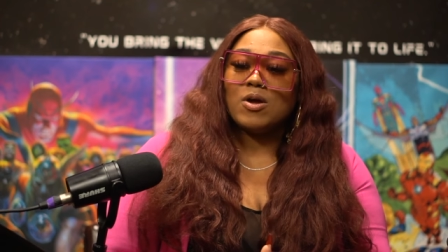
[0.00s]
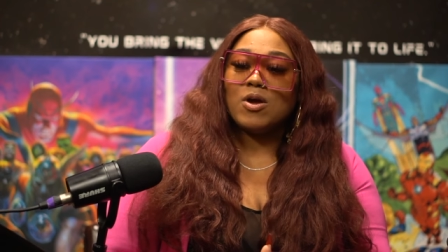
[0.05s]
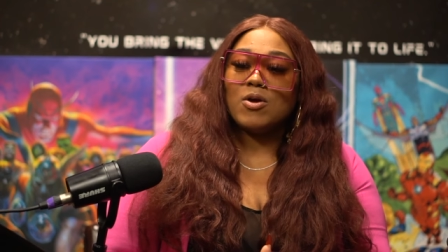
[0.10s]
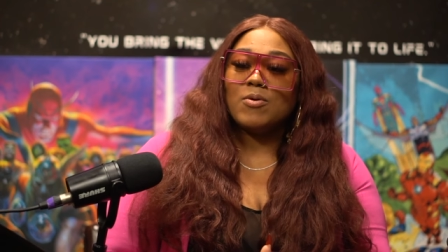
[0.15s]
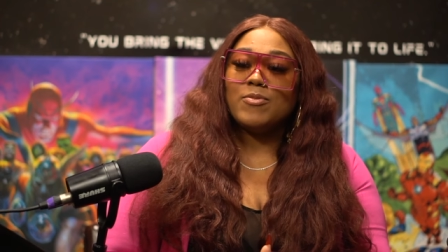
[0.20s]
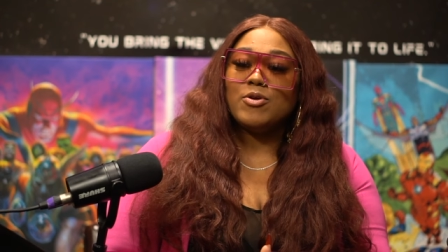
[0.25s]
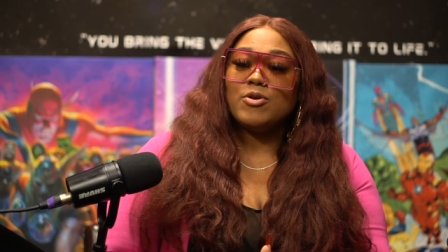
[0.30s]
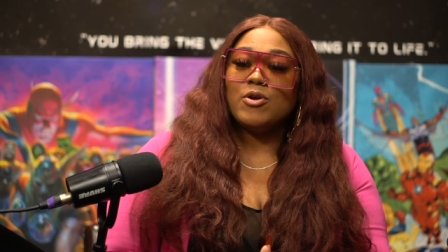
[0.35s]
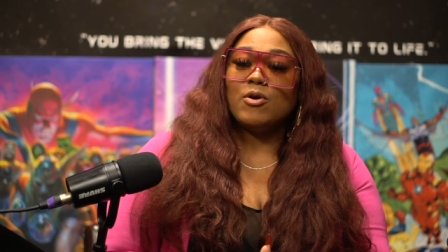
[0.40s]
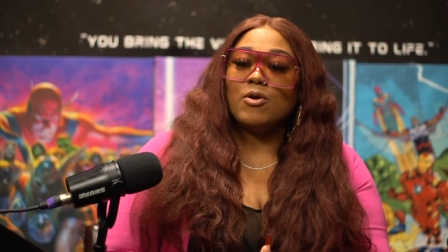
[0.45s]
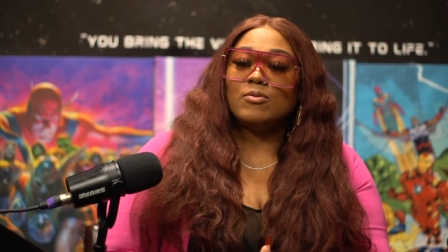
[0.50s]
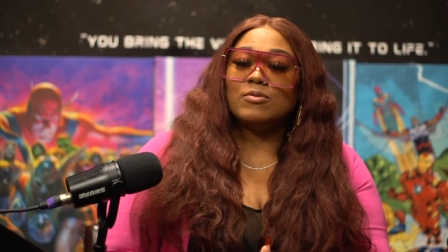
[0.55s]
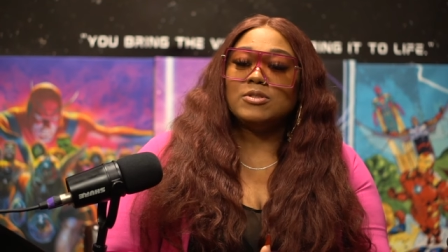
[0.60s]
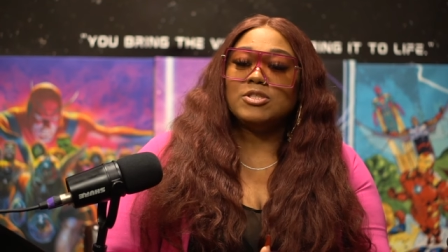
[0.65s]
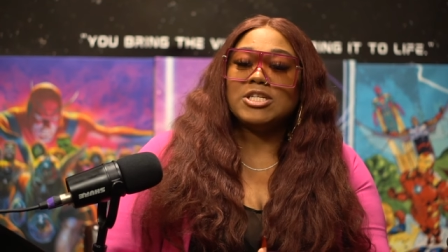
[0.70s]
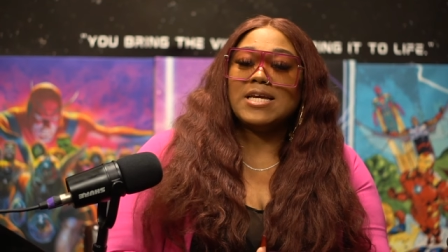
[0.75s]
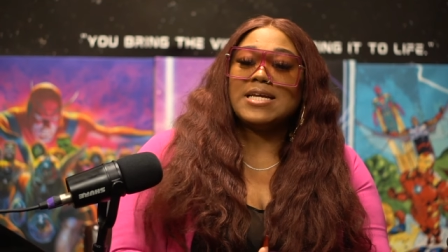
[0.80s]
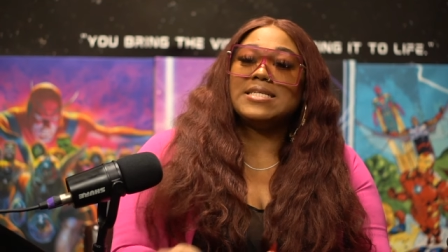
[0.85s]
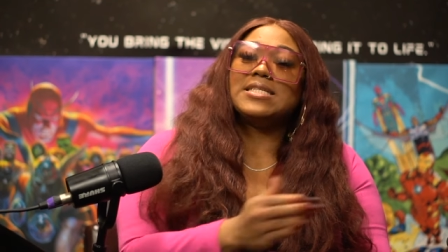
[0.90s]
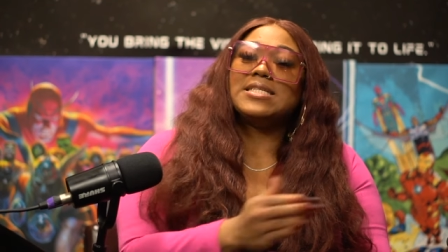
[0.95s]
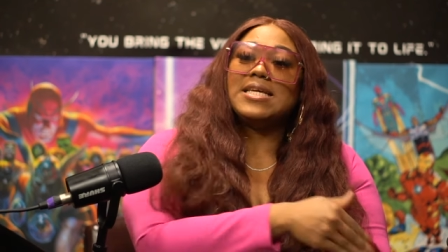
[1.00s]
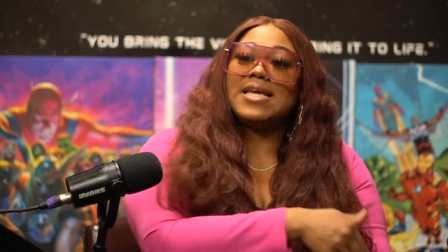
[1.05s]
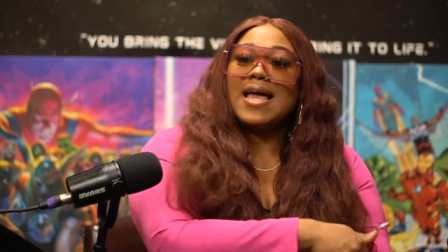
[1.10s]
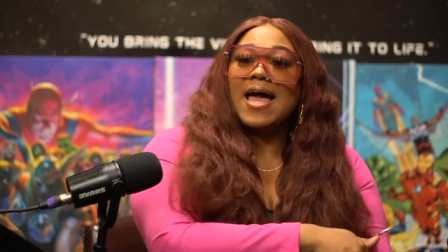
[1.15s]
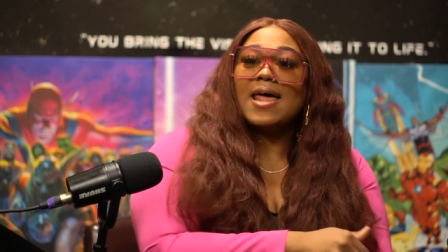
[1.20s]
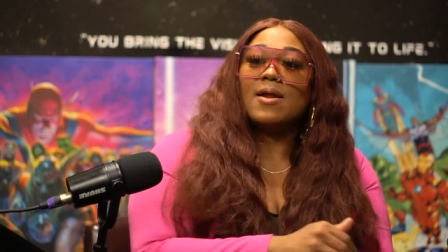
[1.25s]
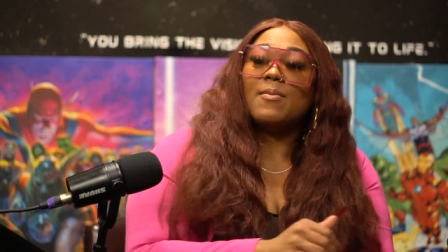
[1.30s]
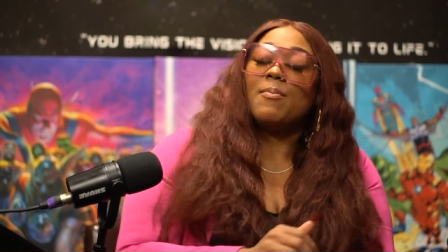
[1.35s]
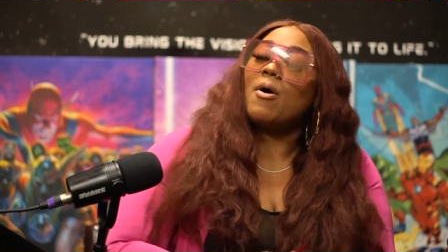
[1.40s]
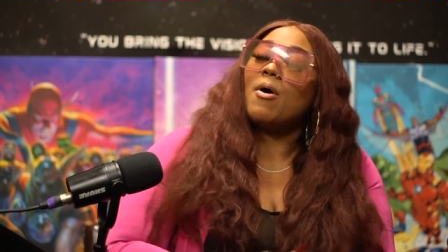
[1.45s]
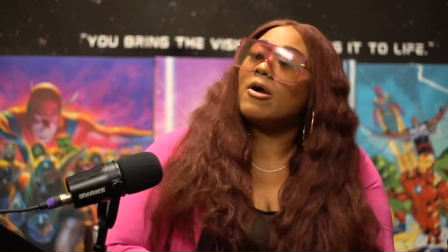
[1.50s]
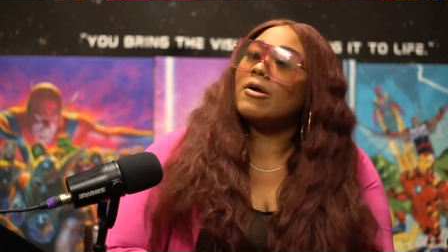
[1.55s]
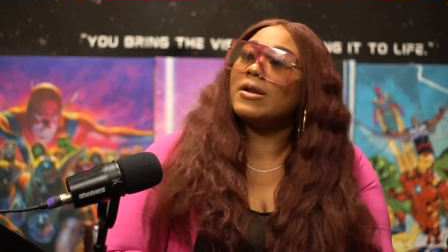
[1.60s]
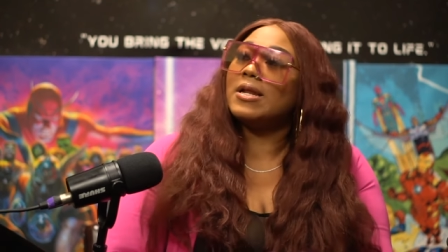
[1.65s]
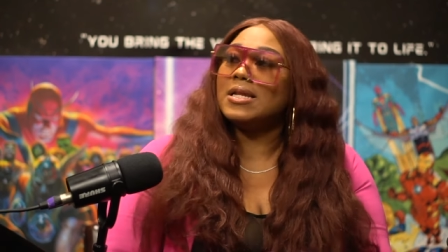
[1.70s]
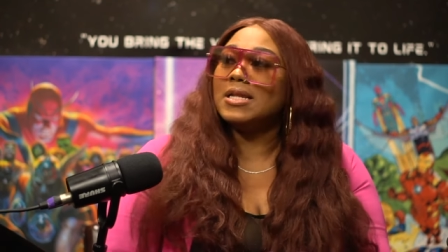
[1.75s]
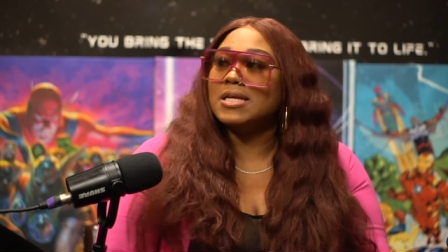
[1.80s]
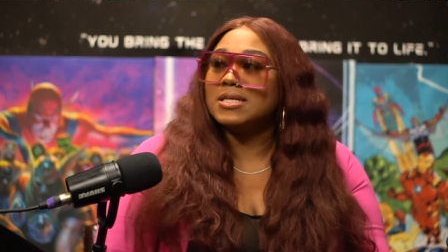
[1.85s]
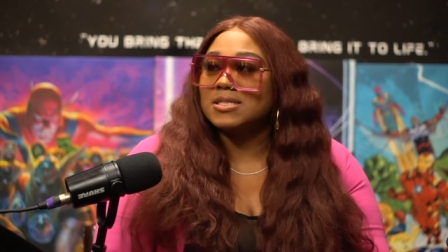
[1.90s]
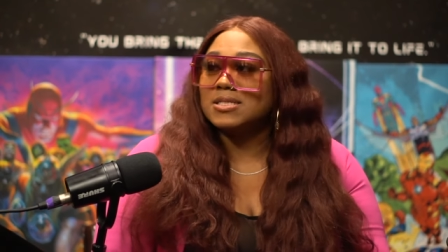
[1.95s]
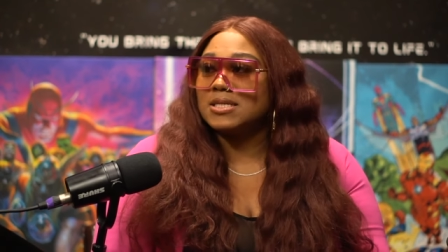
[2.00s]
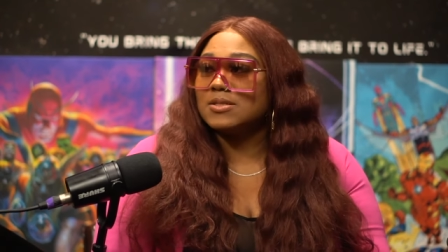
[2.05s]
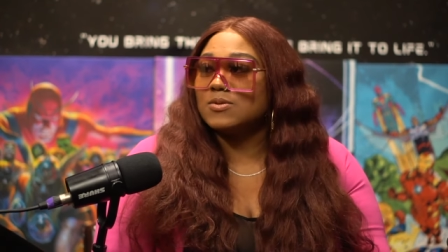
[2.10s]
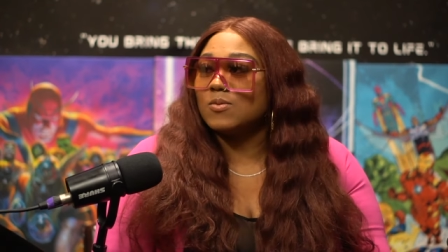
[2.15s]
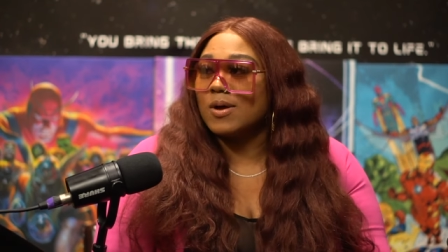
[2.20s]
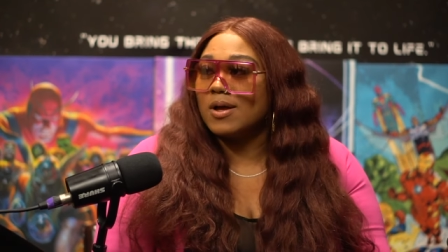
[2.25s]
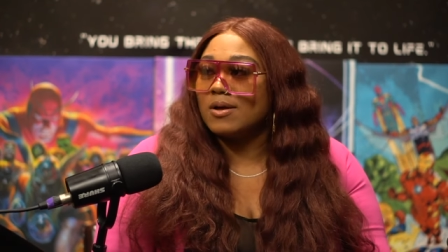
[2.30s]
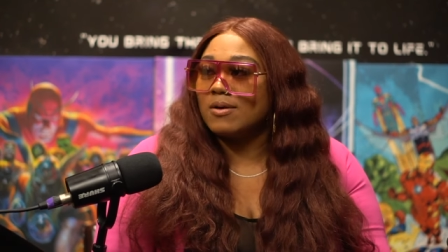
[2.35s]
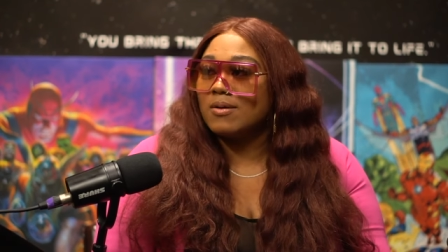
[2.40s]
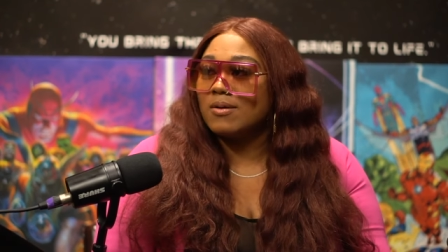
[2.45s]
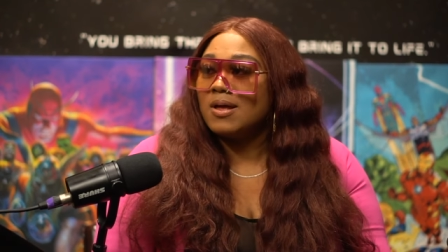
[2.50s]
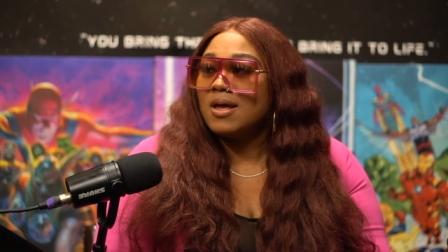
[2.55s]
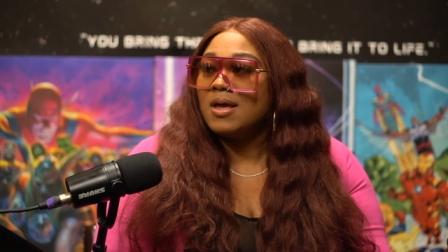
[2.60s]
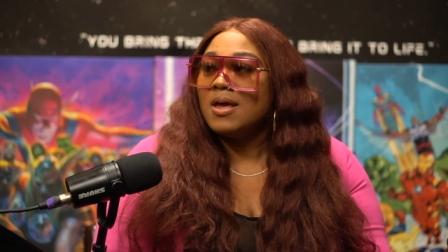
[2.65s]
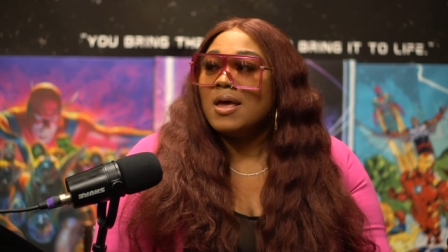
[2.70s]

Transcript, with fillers: Um, you know, Jay Z had a part in this as well.